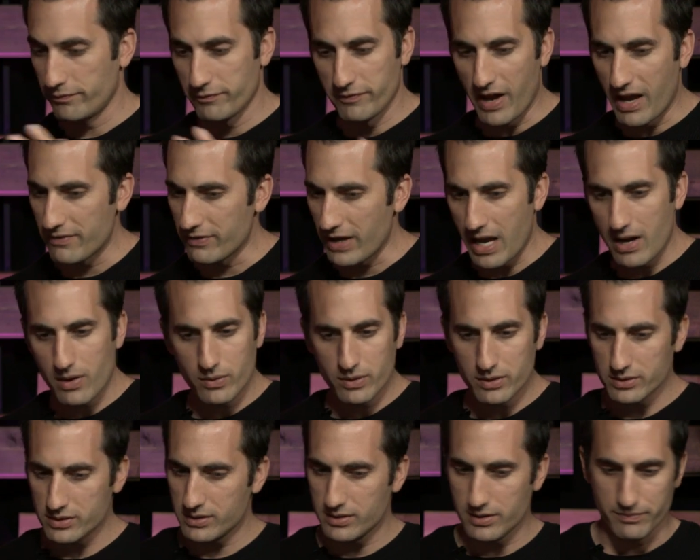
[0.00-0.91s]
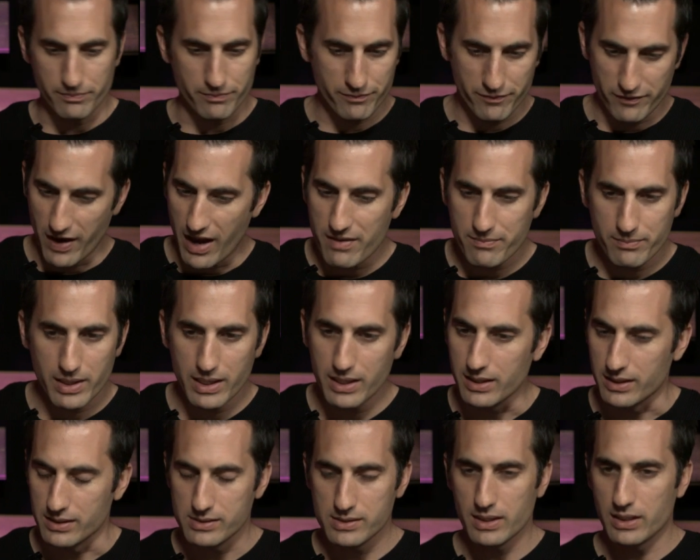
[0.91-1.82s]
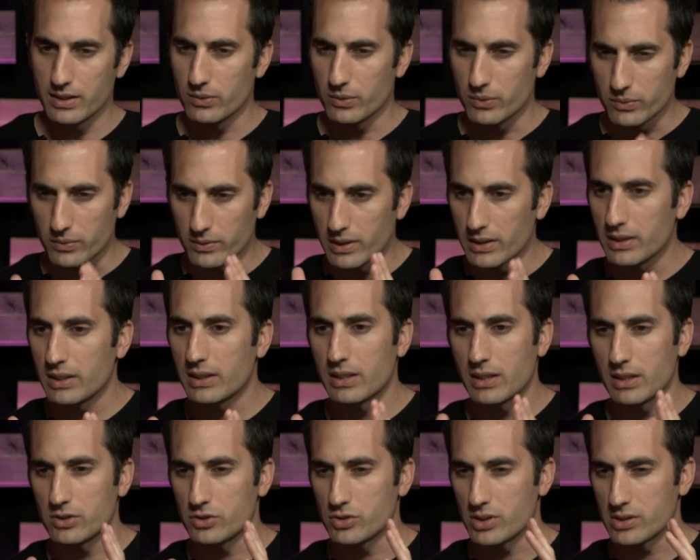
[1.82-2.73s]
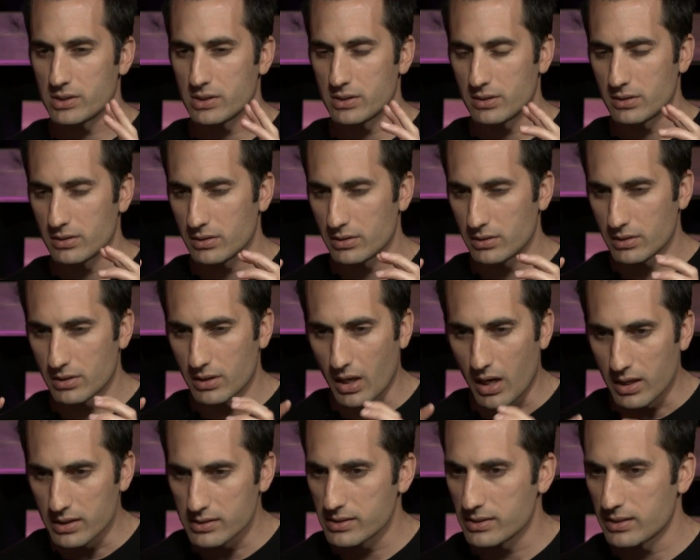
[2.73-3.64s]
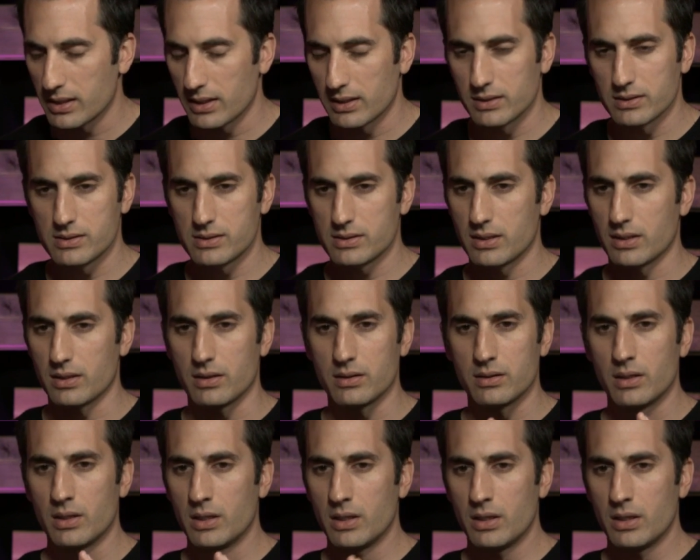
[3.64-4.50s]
five hours to five minutes. It really can just cause things to,